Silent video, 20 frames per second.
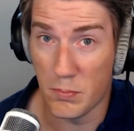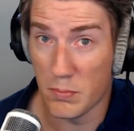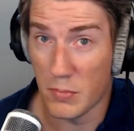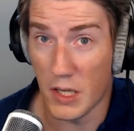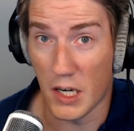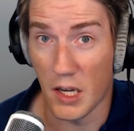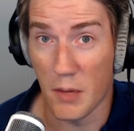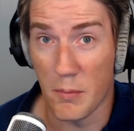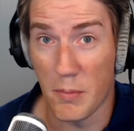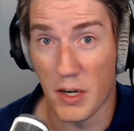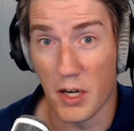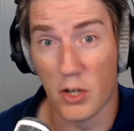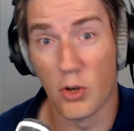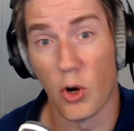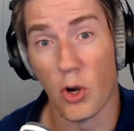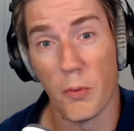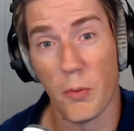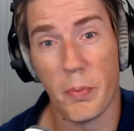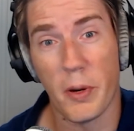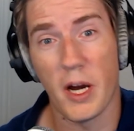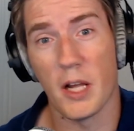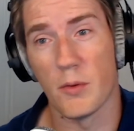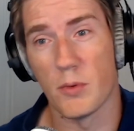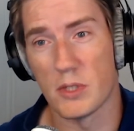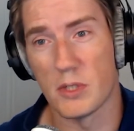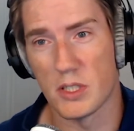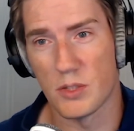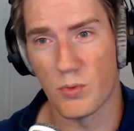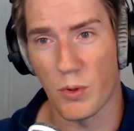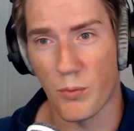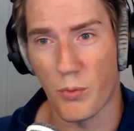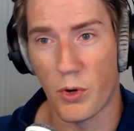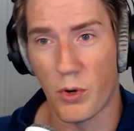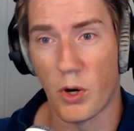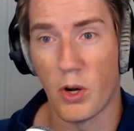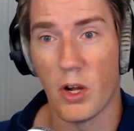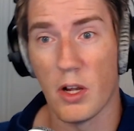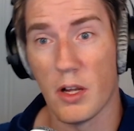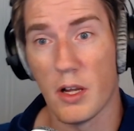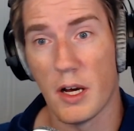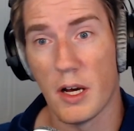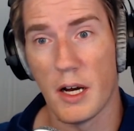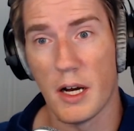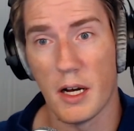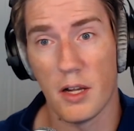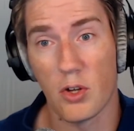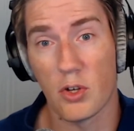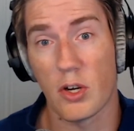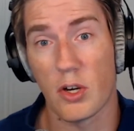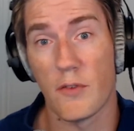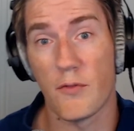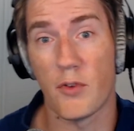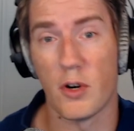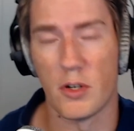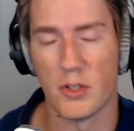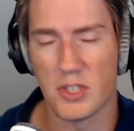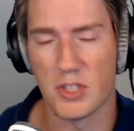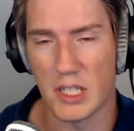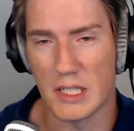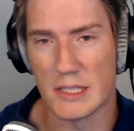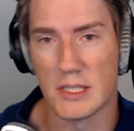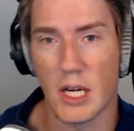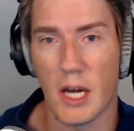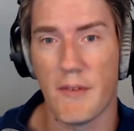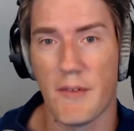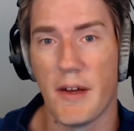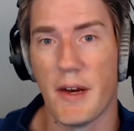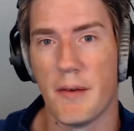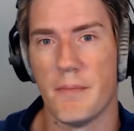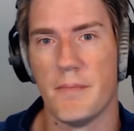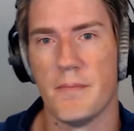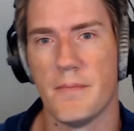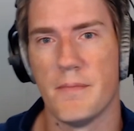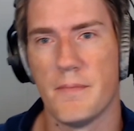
getting a bigger gold pile, which is what we're all uh, looking for. So let's dive in.